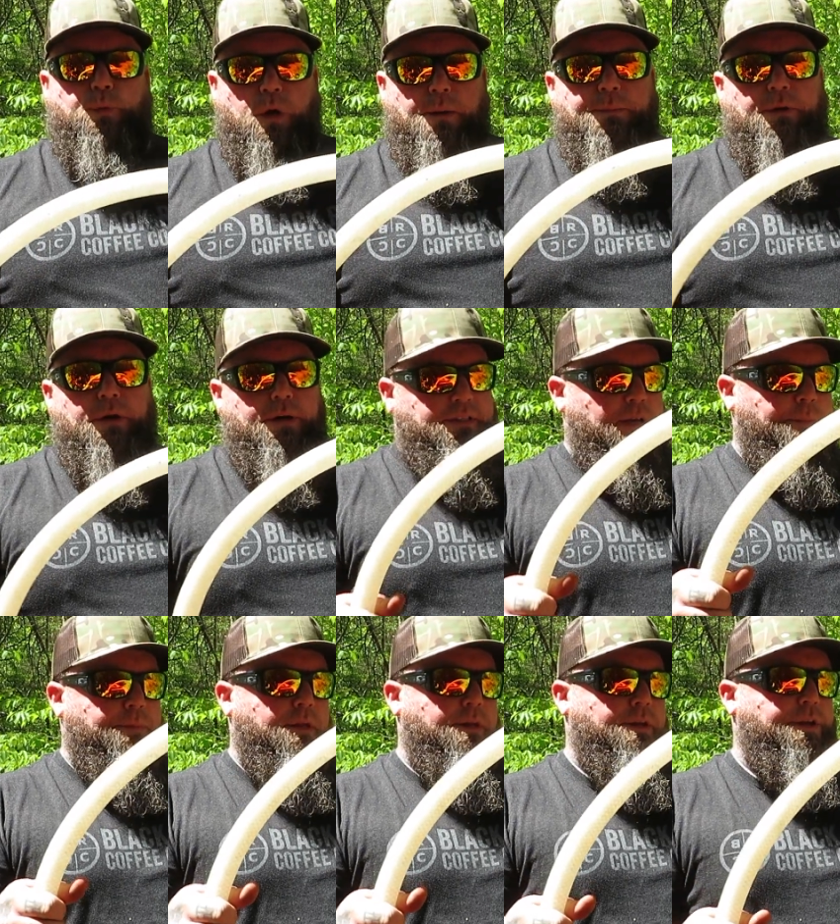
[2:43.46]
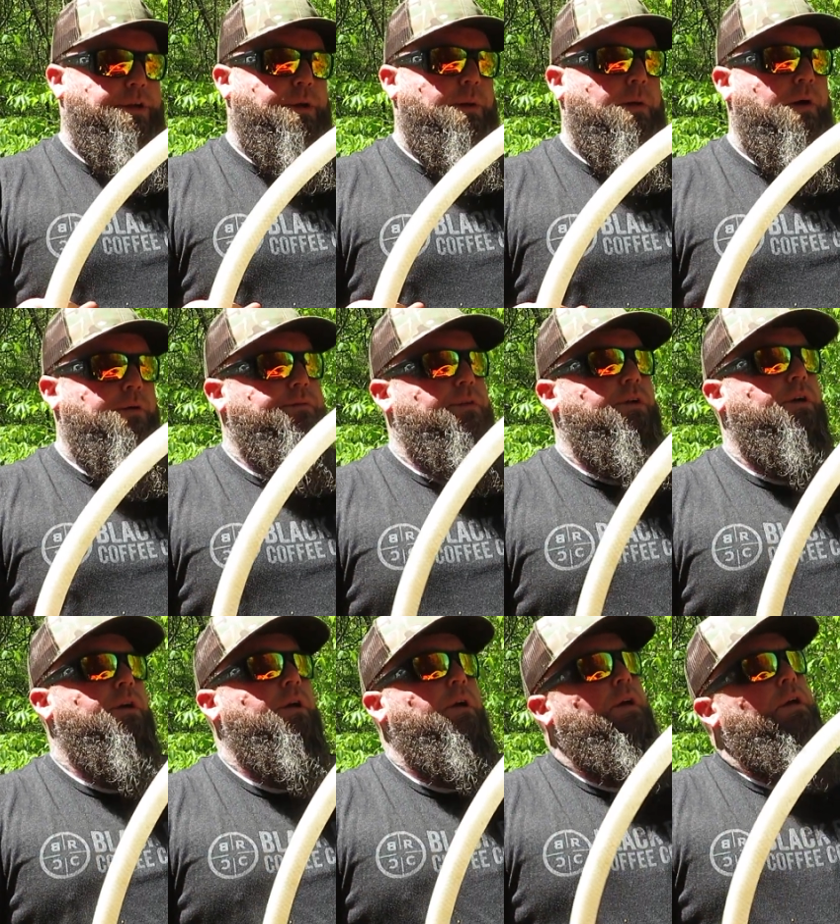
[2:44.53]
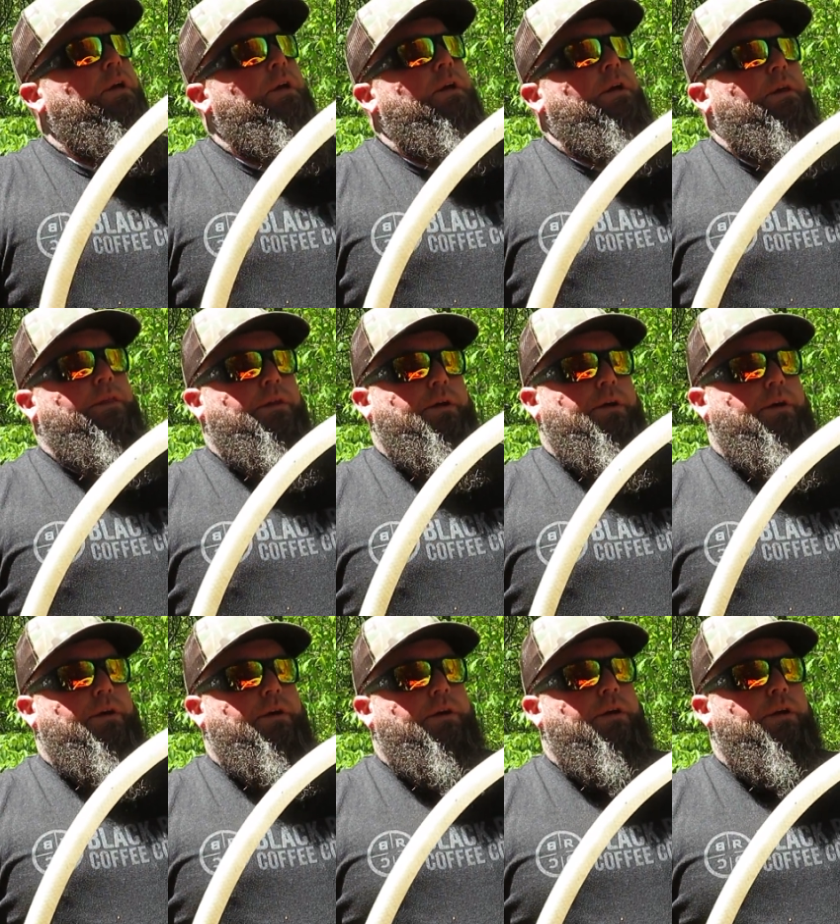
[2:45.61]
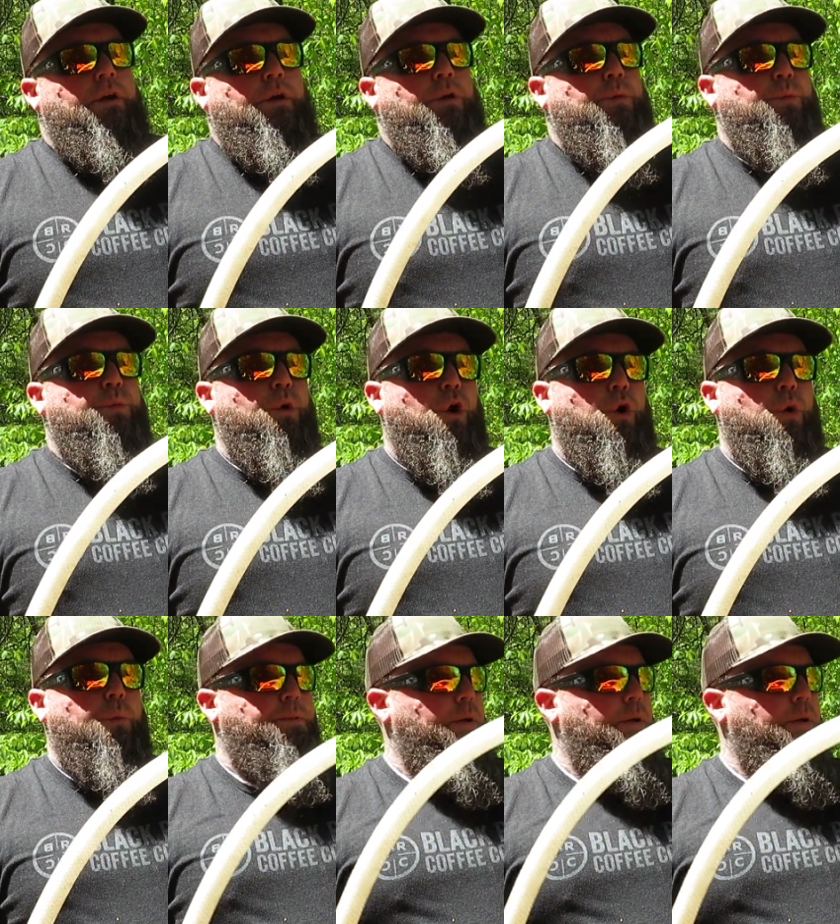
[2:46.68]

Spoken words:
rubber or something to go over the rope